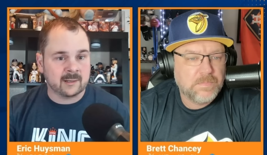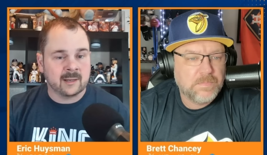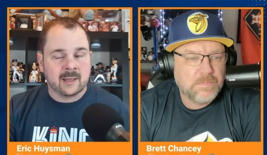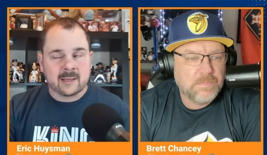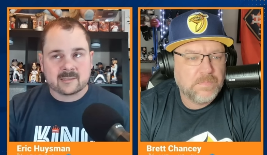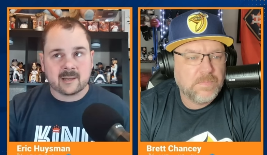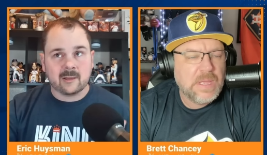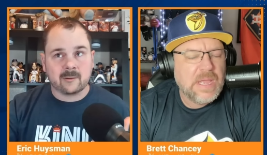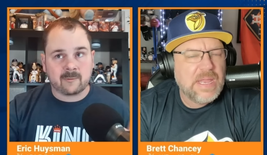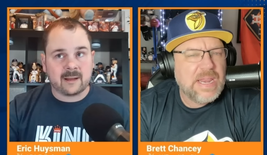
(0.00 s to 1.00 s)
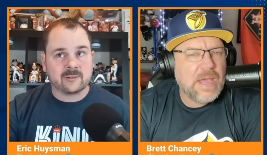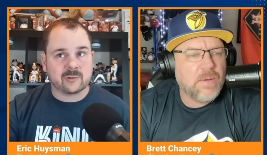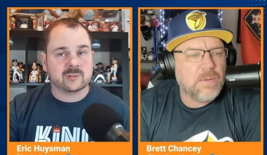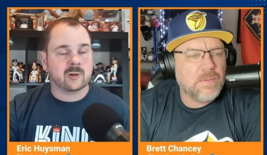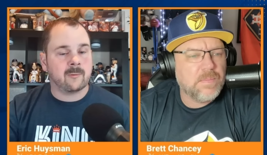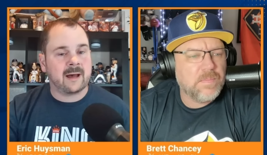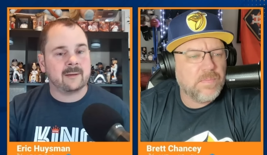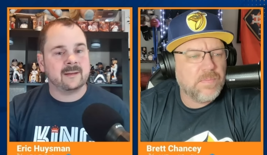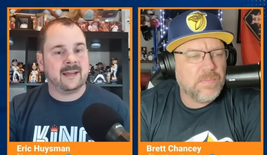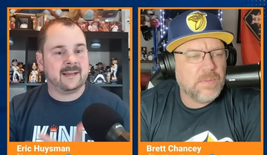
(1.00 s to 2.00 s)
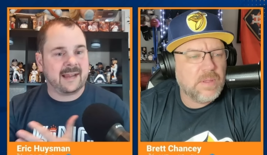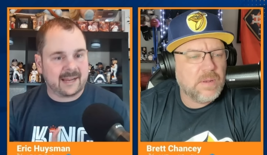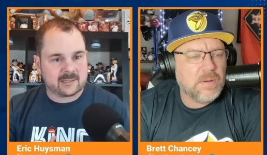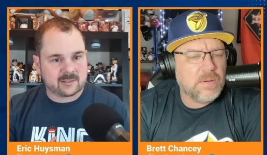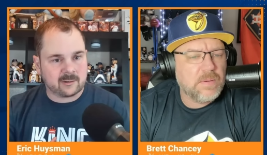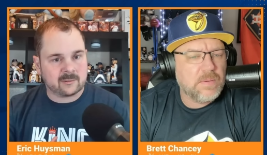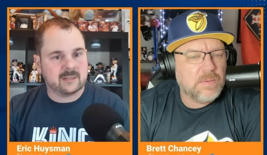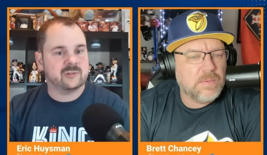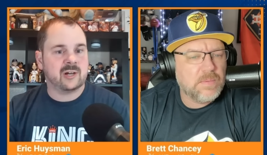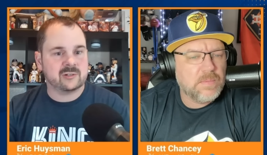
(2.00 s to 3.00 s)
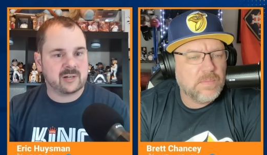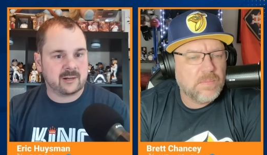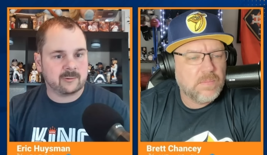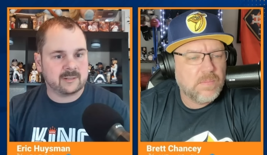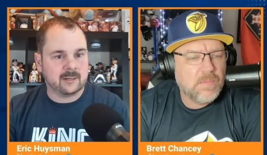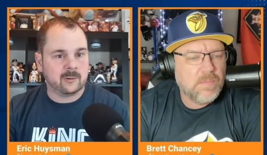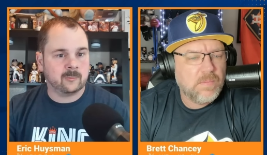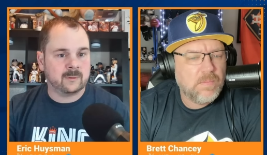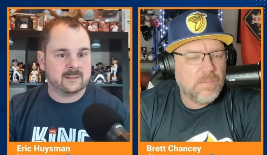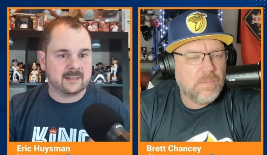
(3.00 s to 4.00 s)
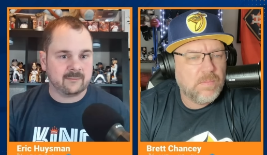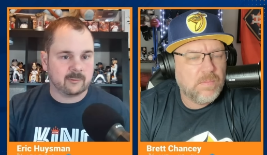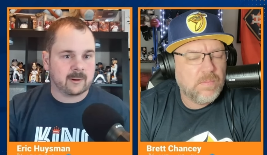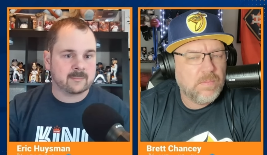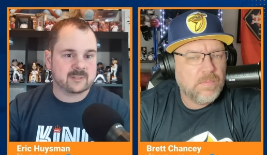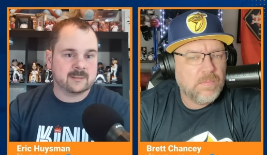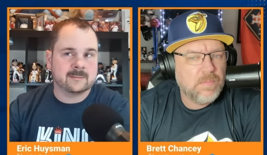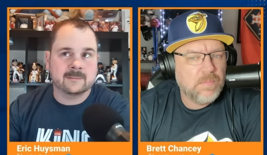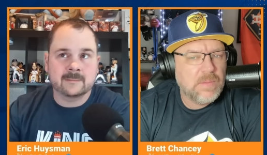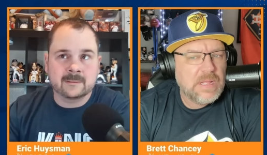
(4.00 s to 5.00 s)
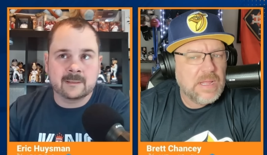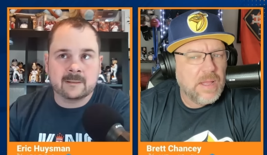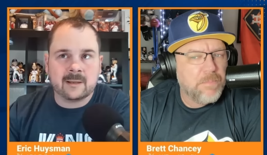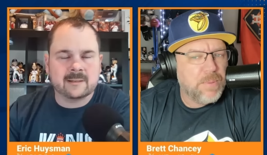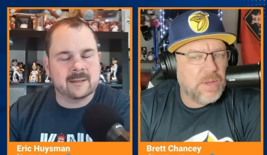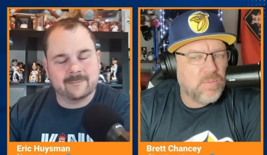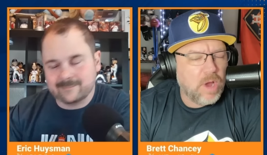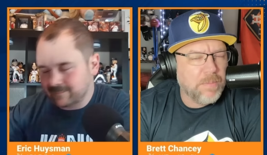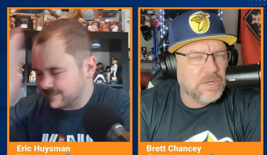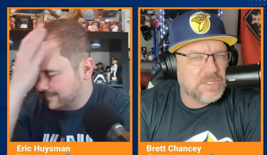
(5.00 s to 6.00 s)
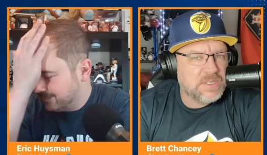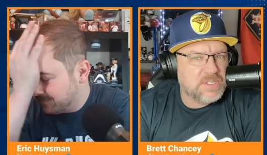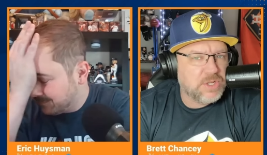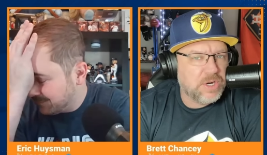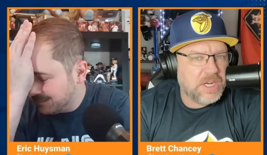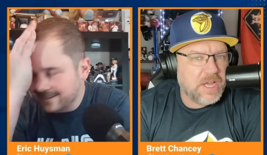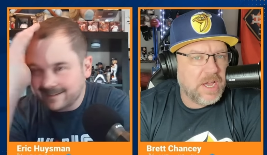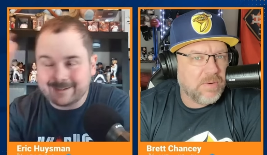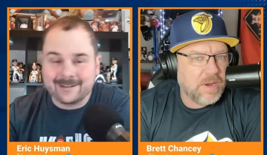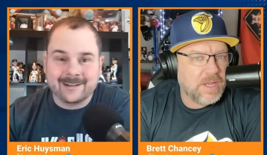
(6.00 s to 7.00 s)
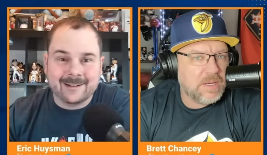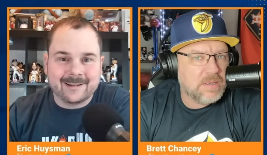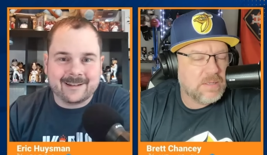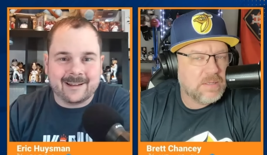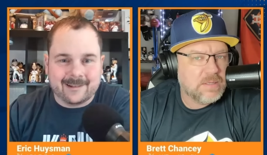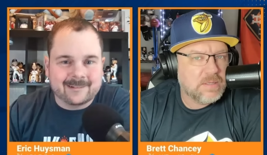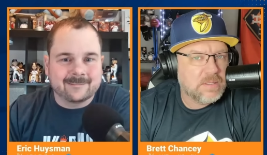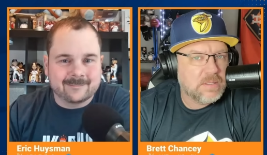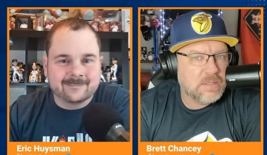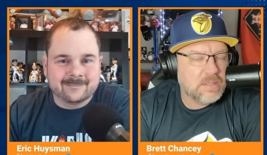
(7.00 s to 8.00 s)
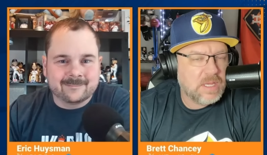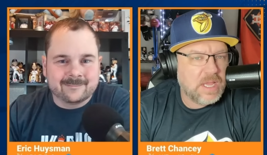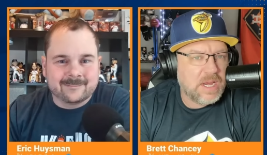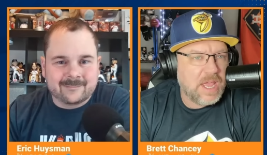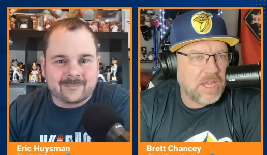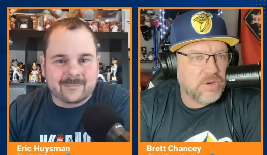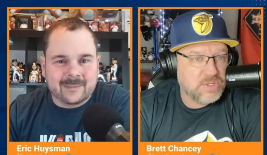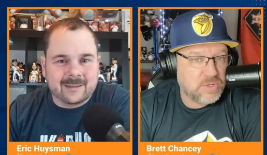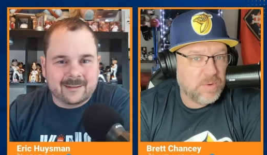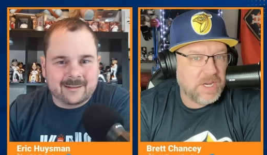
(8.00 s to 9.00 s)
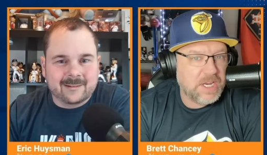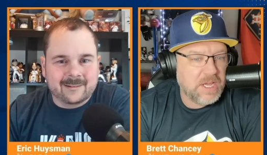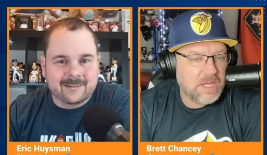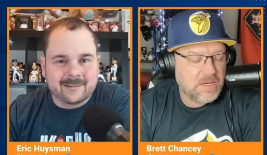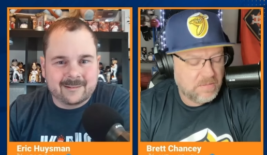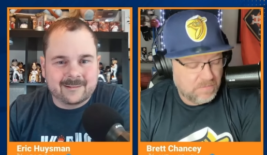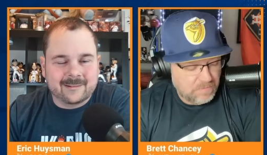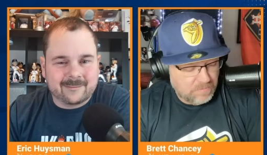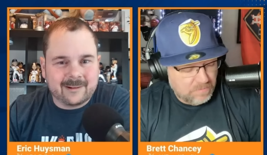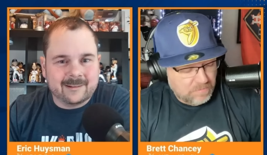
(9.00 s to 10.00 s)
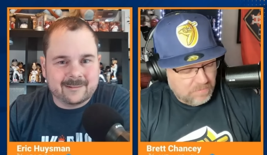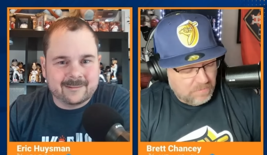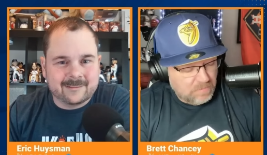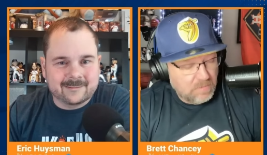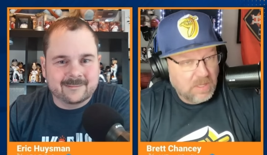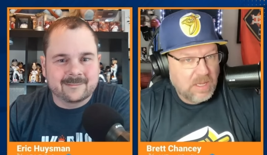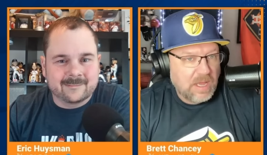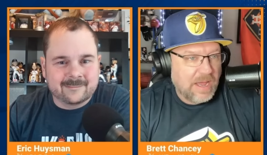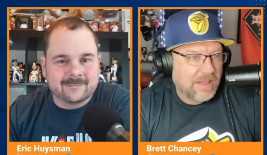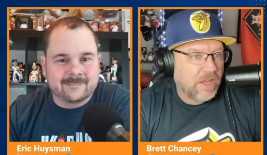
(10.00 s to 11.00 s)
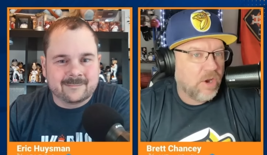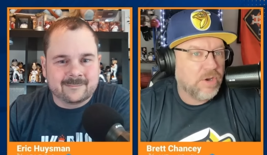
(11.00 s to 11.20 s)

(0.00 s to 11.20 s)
Speaker 1: Uh, so the Rangers out and answer the Josh Hader deal with David Robertson.
Speaker 2: But Robertson's 39, right? Yeah and Hader's 29. Right. I like our